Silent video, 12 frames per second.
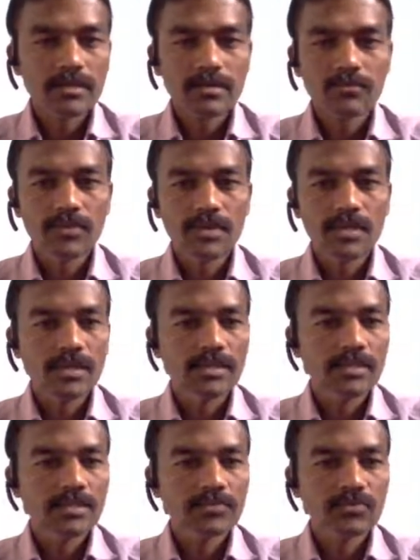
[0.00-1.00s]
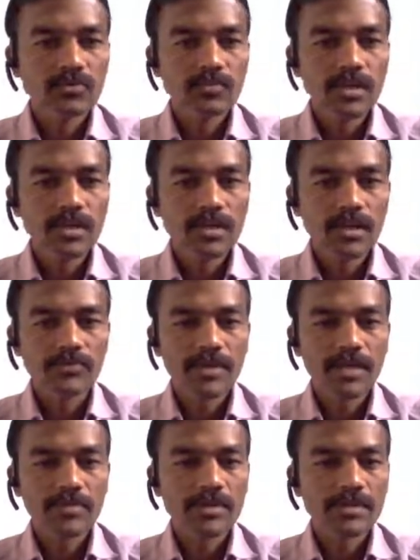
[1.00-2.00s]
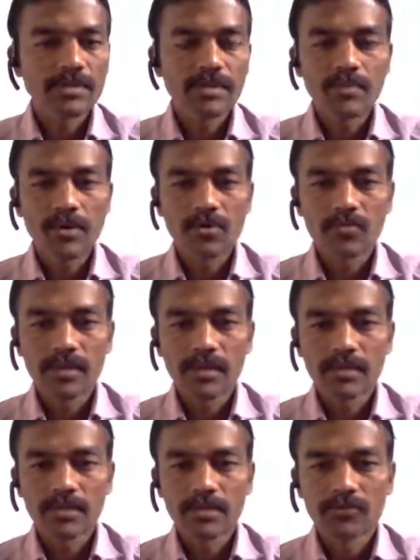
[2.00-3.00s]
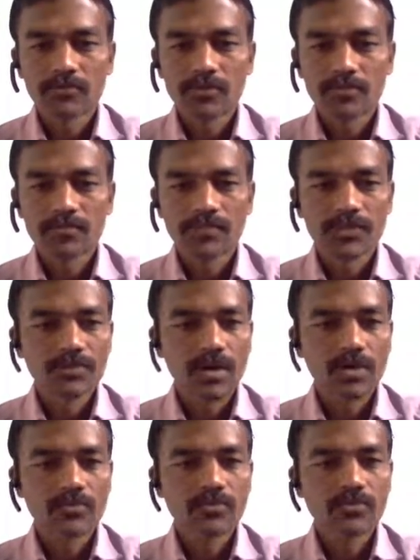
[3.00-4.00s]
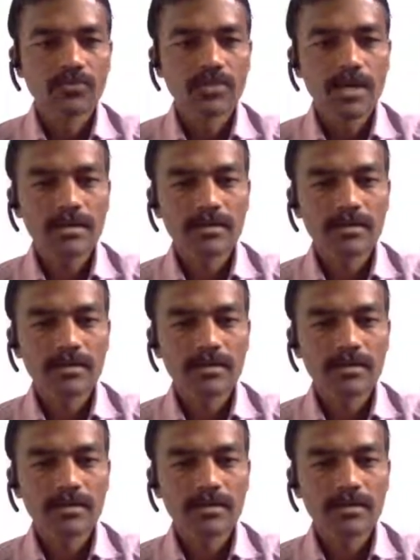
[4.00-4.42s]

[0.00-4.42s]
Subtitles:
this to be available in the Power BI desktop. So how to do that?